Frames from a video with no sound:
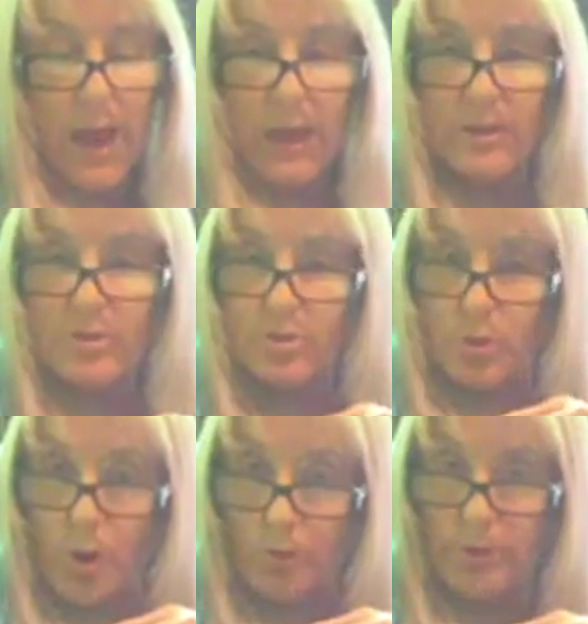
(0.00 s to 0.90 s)
And it's
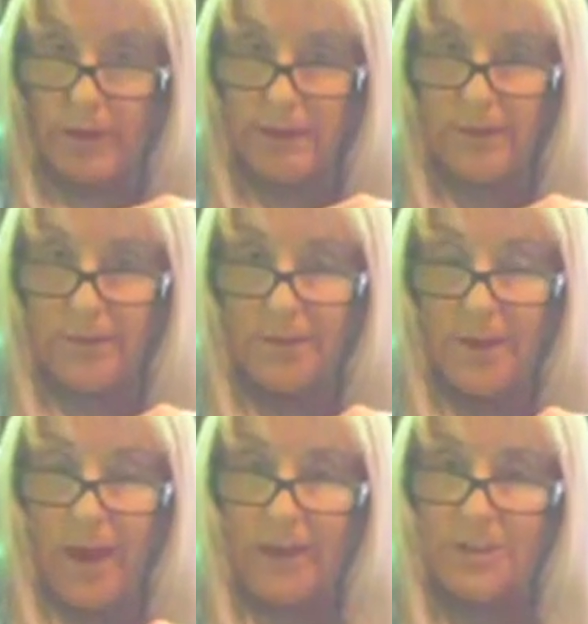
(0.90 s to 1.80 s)
lonely
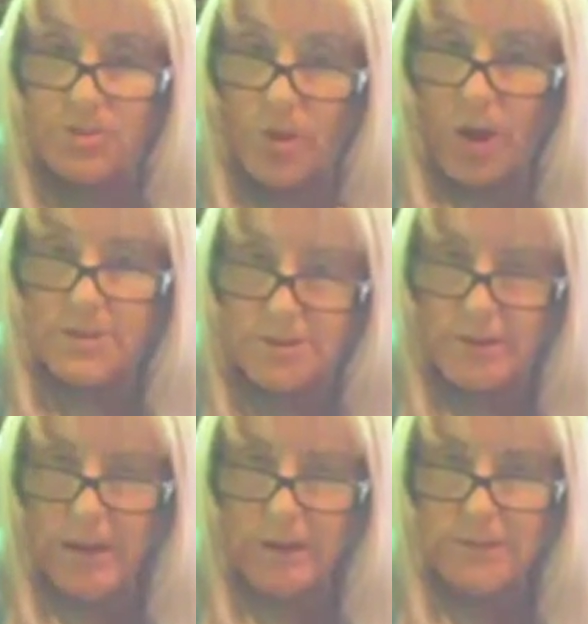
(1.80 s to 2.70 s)
and it's
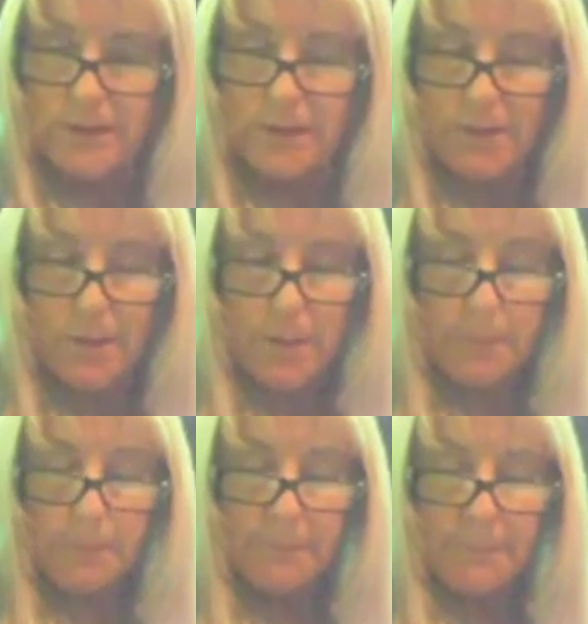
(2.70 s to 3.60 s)
isolating,
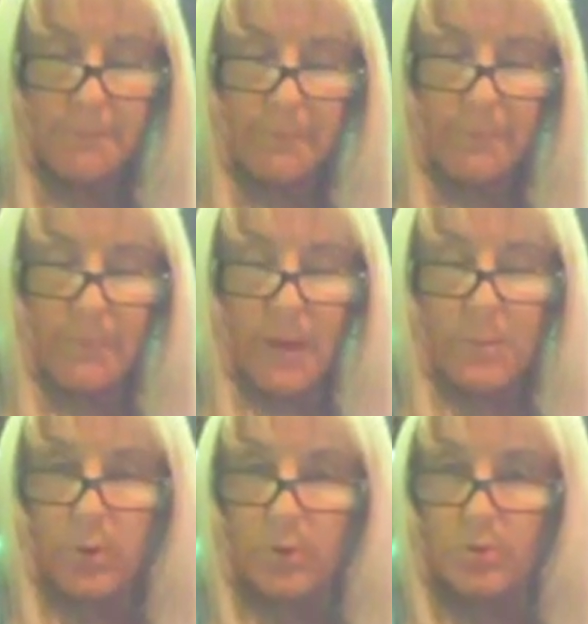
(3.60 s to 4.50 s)

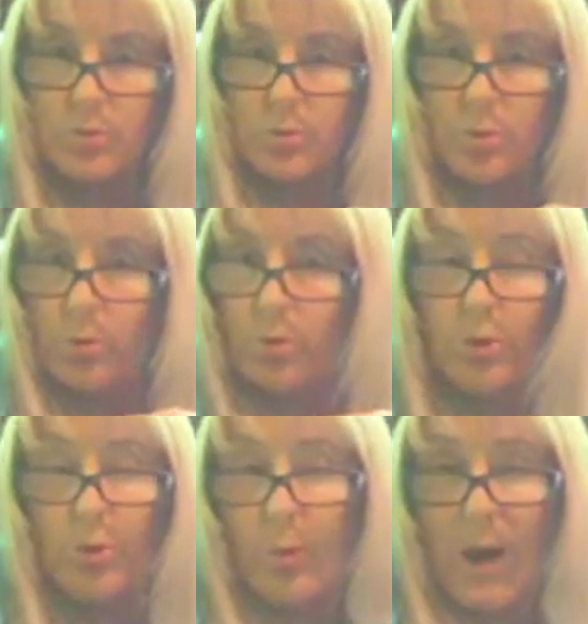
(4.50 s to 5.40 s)
because who
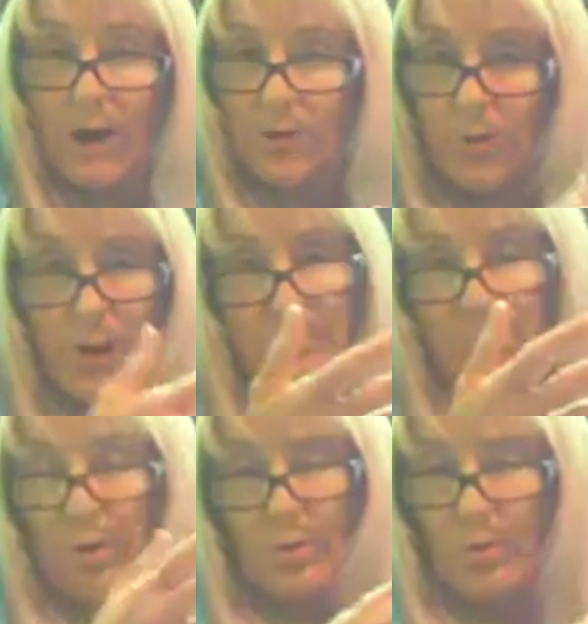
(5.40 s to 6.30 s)
you are, you have
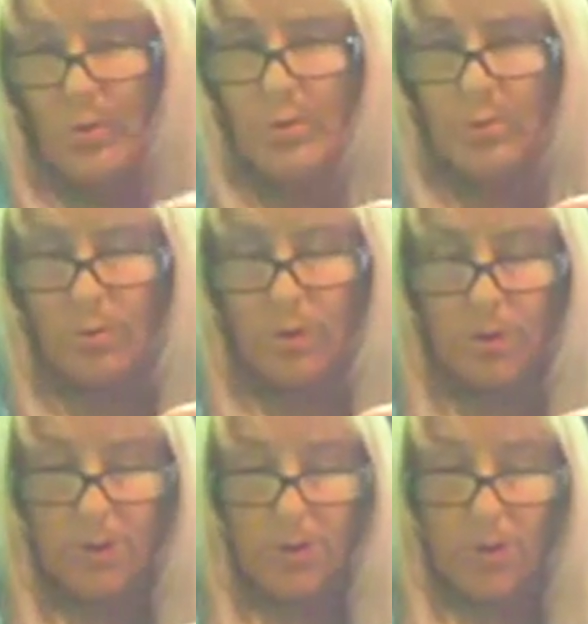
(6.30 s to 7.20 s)
no clue.
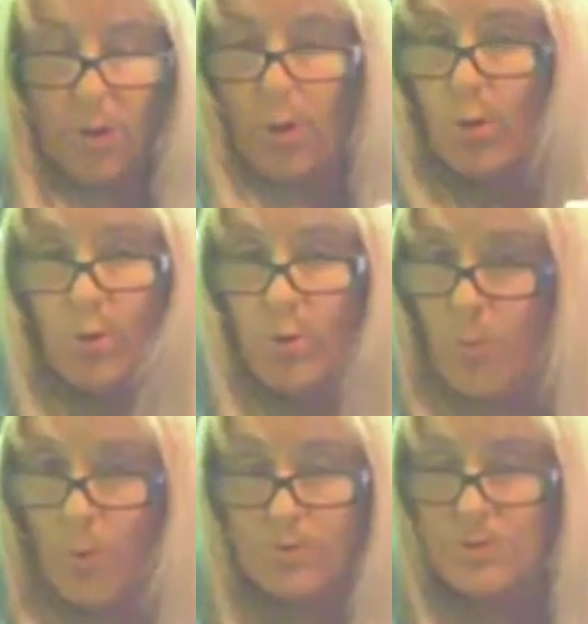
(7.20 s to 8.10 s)
Who you
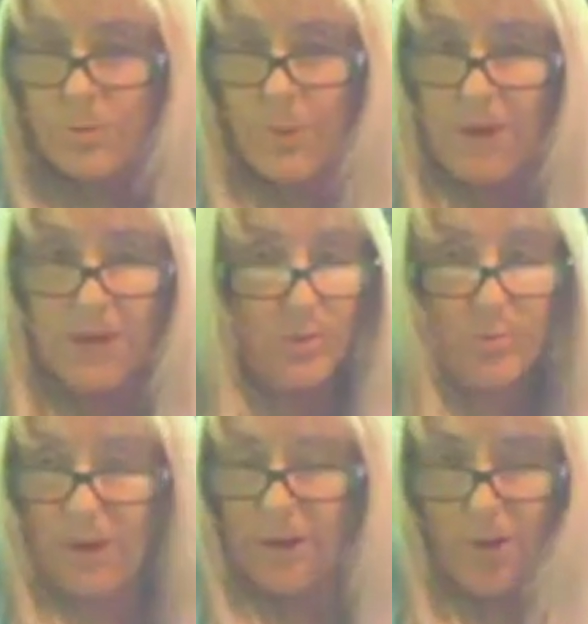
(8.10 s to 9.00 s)
want to be, you
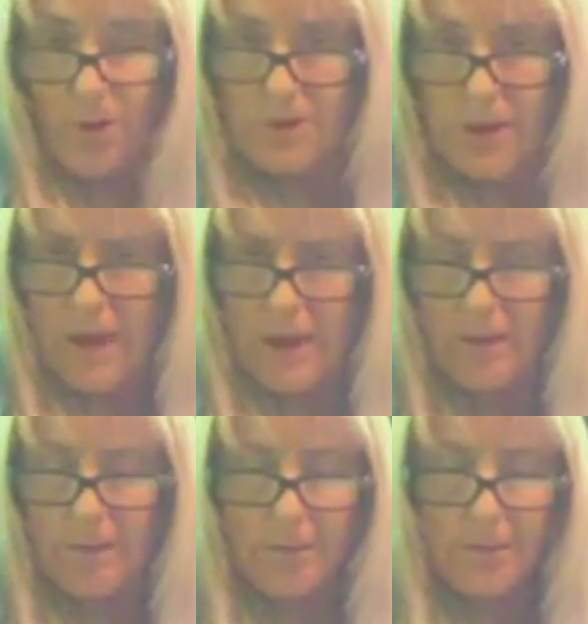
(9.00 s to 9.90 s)
really don't
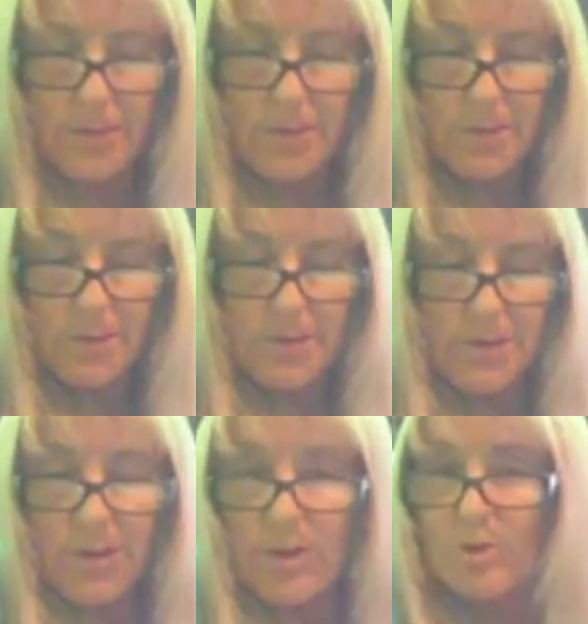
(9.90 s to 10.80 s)
care.
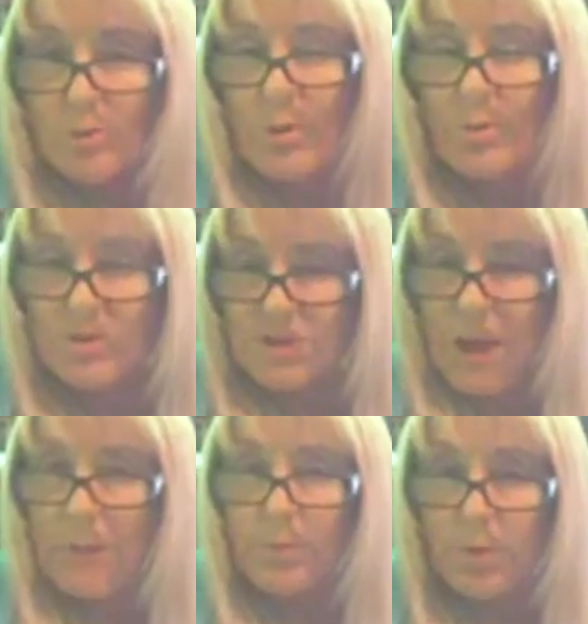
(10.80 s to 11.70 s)
You just want to
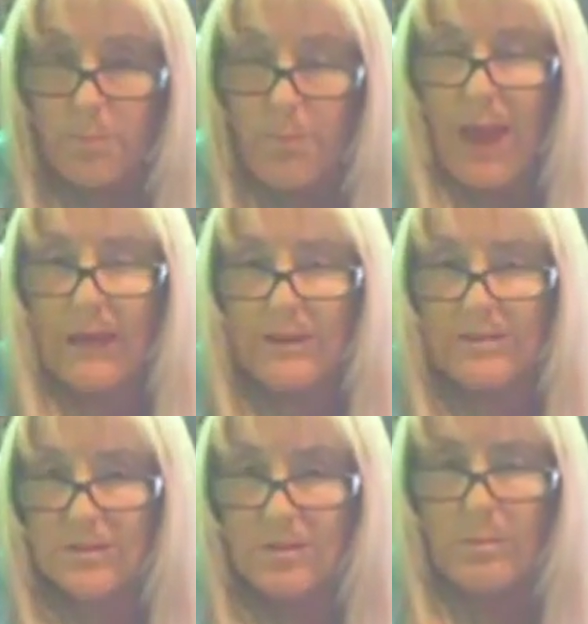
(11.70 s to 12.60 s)
escape the
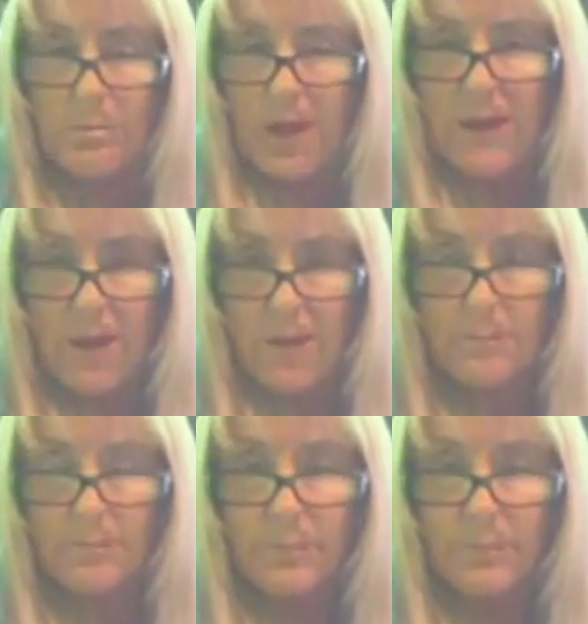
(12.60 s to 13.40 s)
madness and the mayhem